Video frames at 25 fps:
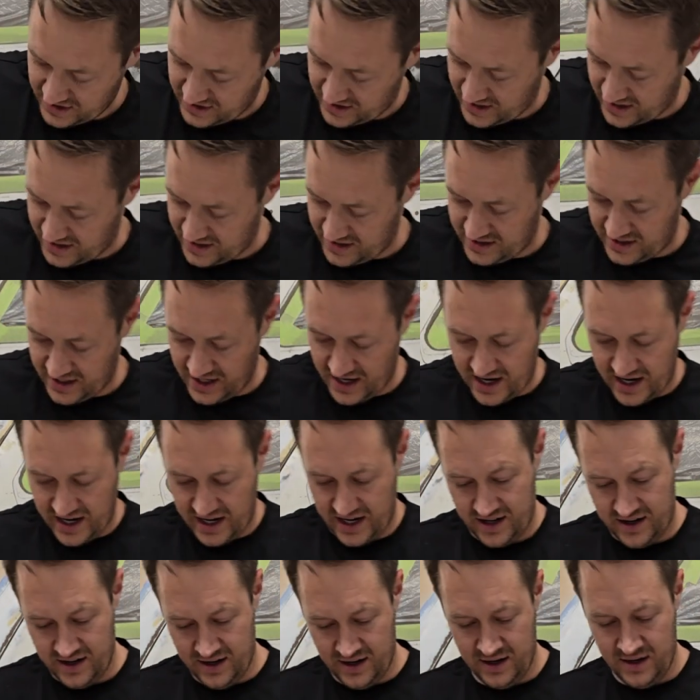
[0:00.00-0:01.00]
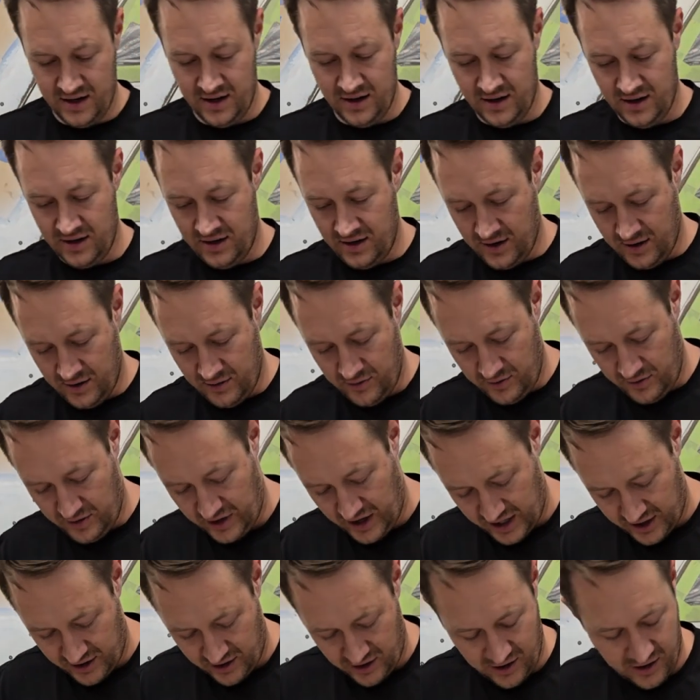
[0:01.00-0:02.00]
Set that aside.
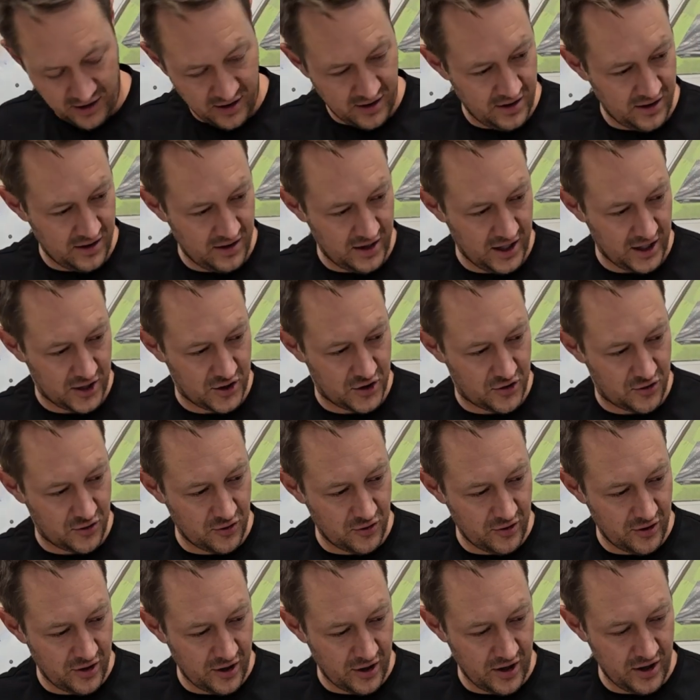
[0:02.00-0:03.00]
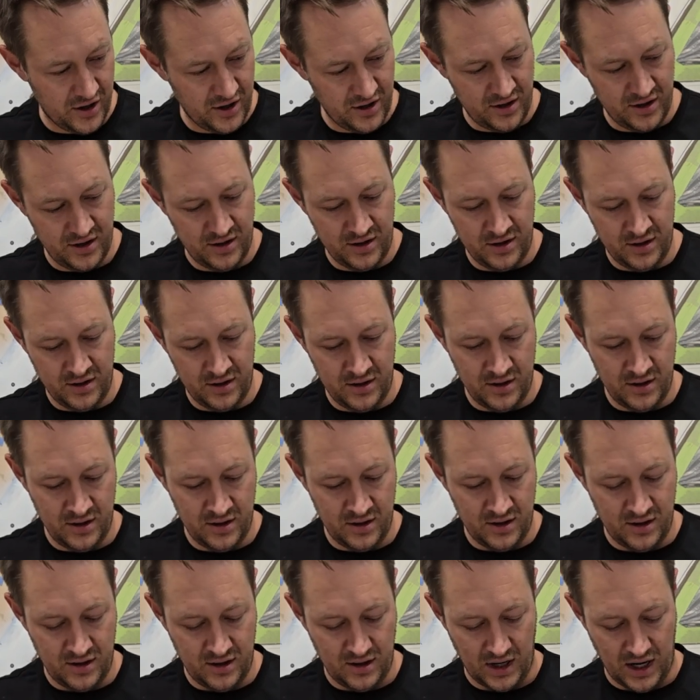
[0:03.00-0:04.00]
We got our extruder.
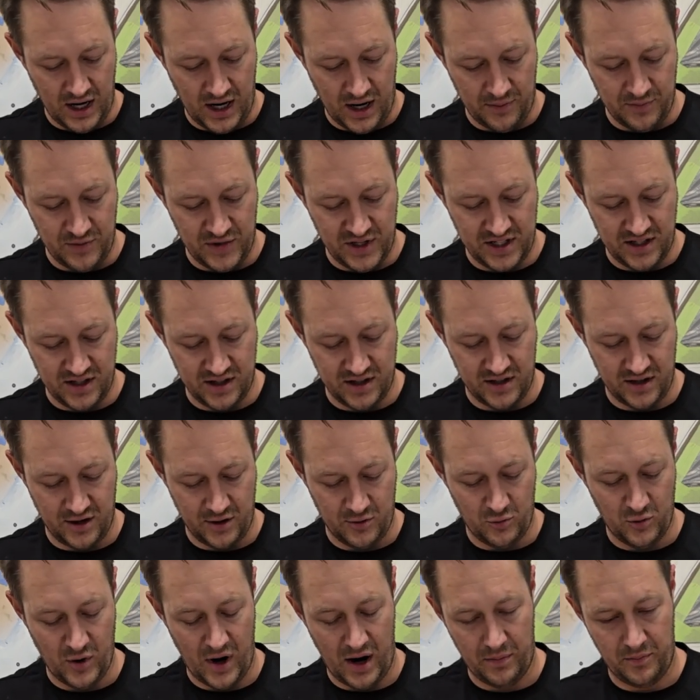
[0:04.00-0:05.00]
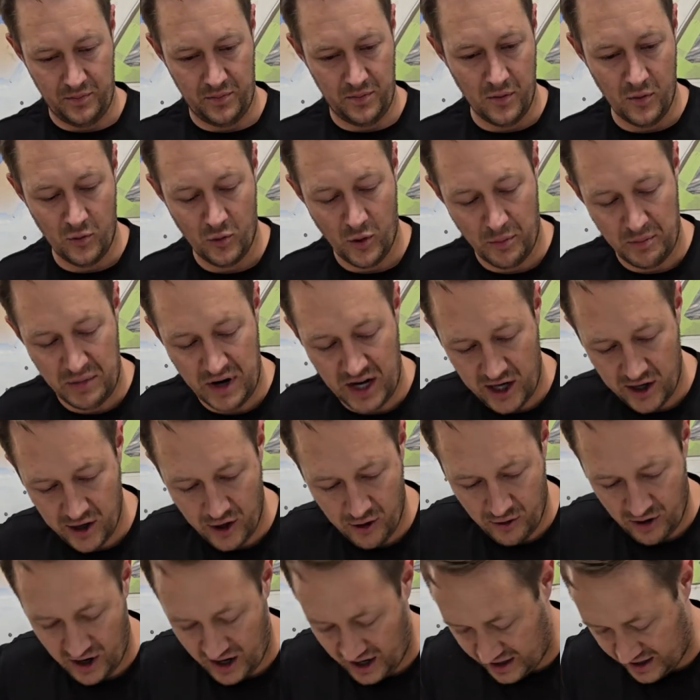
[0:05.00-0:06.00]
This is a
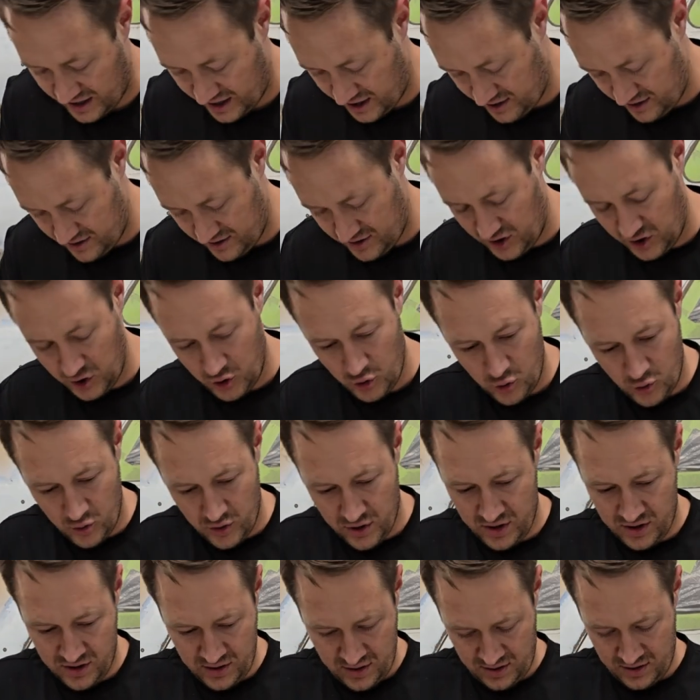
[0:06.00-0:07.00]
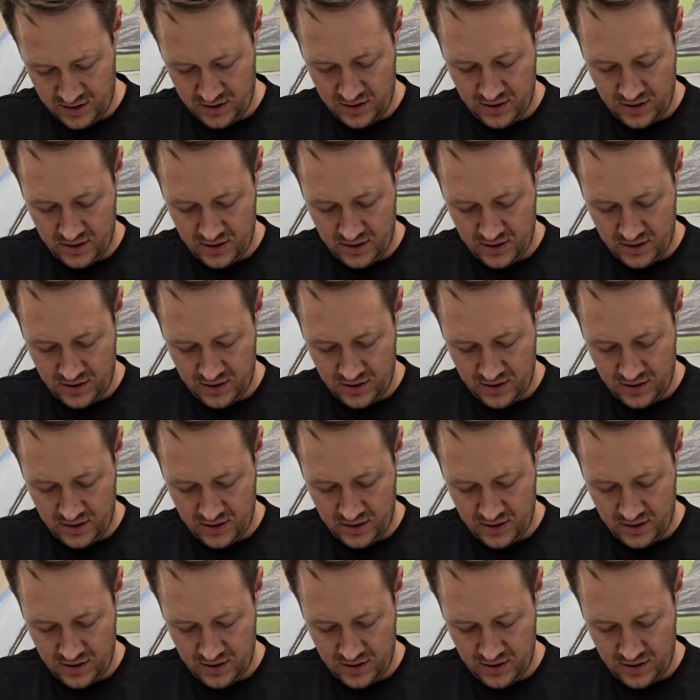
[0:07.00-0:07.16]
Rapido hot end 2.